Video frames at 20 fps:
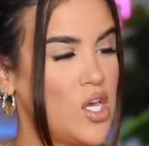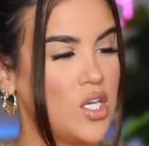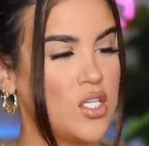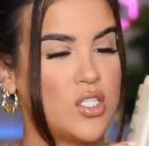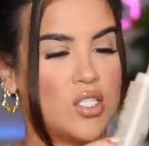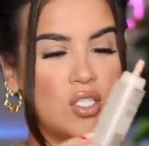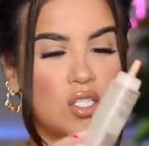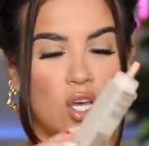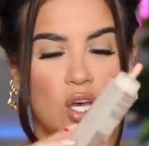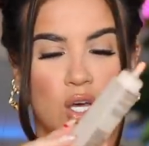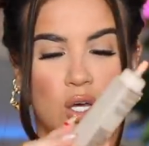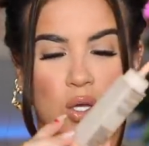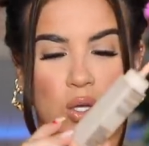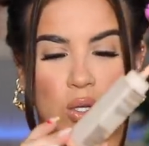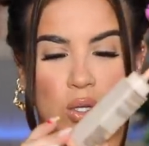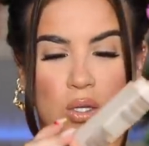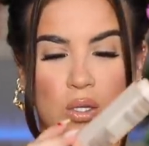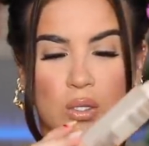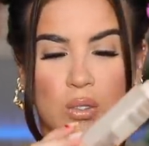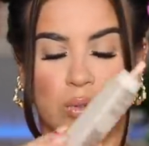
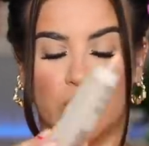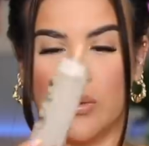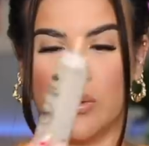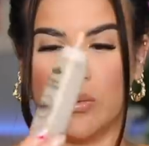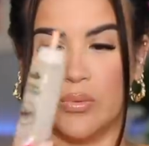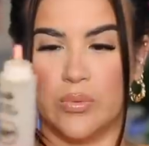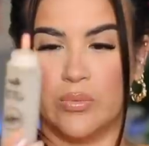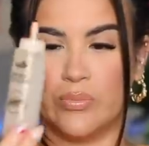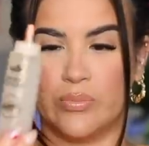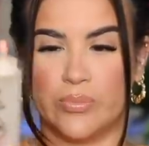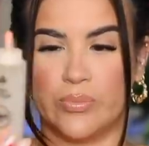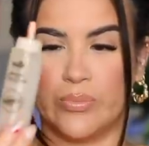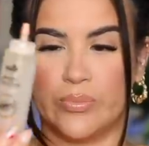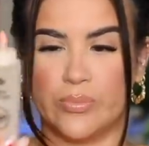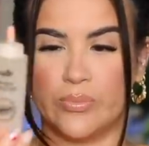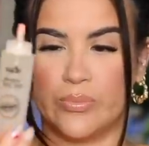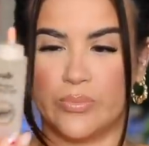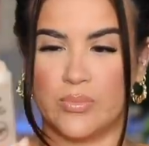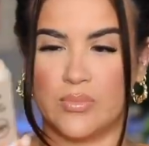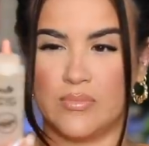So
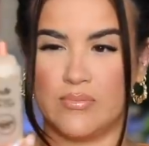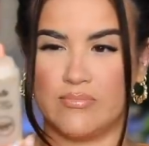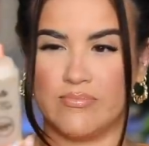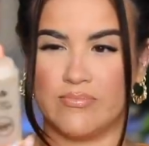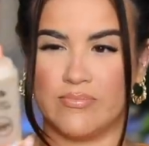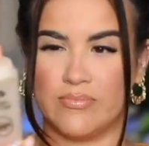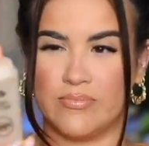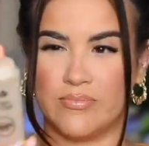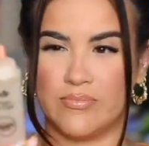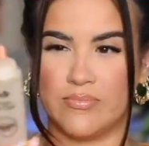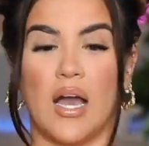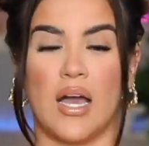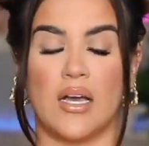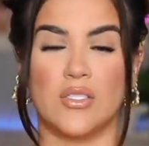I